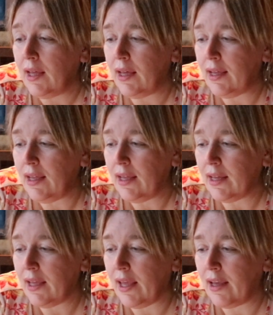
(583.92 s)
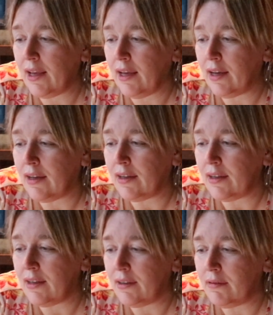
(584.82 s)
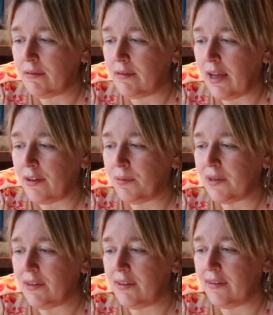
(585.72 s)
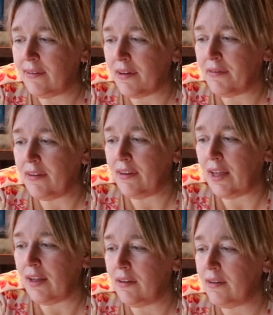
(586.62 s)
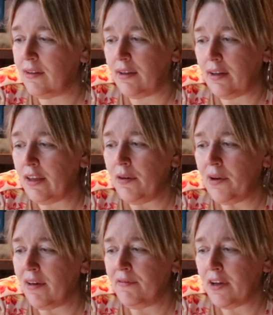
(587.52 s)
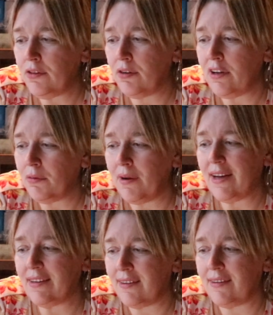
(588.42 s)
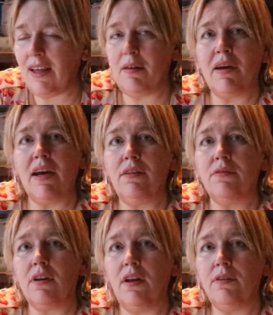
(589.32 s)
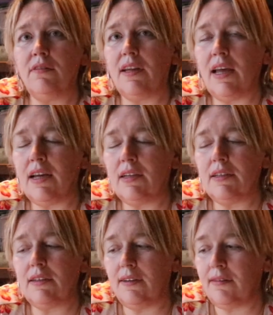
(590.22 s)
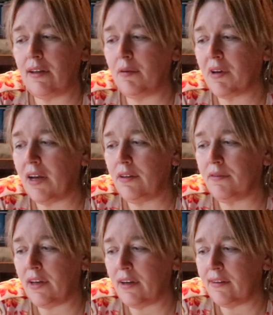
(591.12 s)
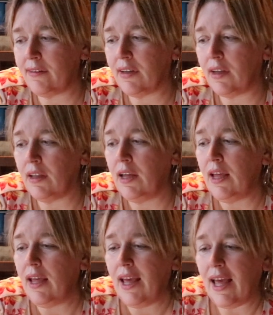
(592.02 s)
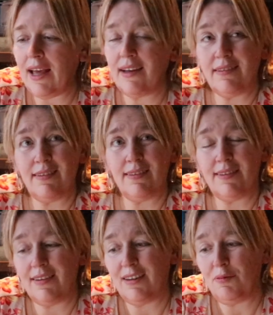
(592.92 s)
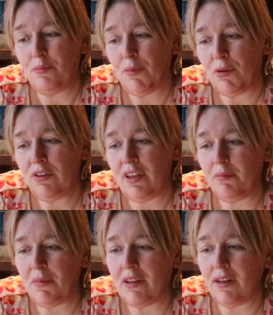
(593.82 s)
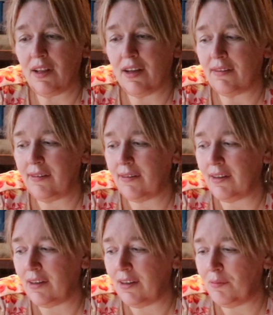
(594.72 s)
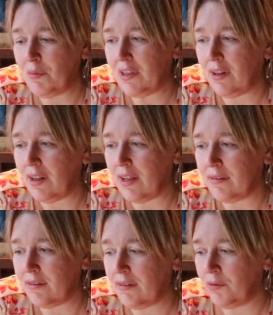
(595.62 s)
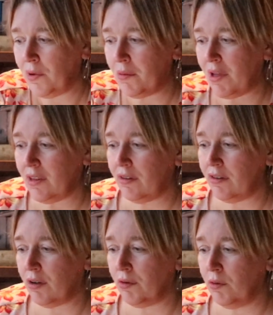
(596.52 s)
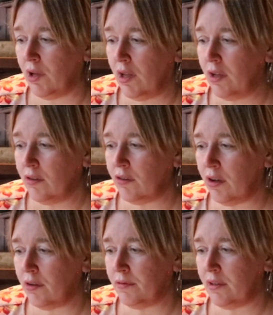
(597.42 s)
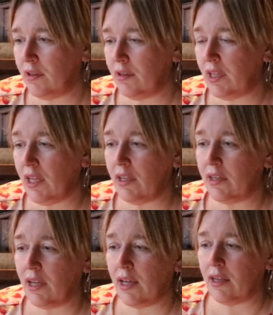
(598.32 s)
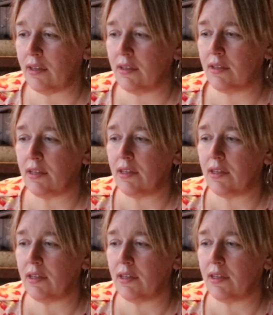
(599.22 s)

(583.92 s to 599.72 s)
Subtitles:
King Edward VII, and here you have Victoria wearing the same kind of clothes and the same kind of hairstyle as mostly middle class women. So soft, neat, and